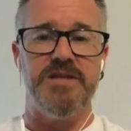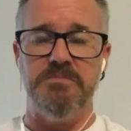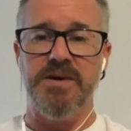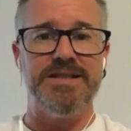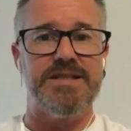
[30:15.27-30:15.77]
in
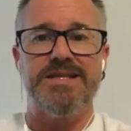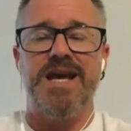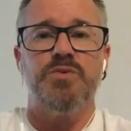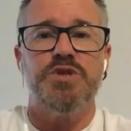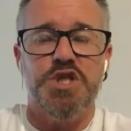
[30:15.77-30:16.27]
abundance.
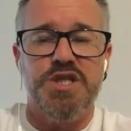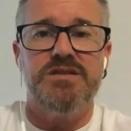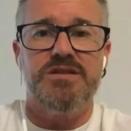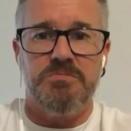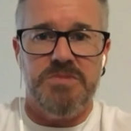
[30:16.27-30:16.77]
That was
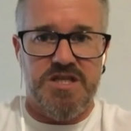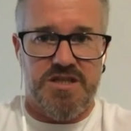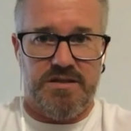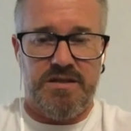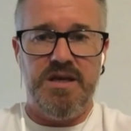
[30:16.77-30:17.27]
Jesus'
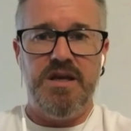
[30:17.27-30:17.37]
mission.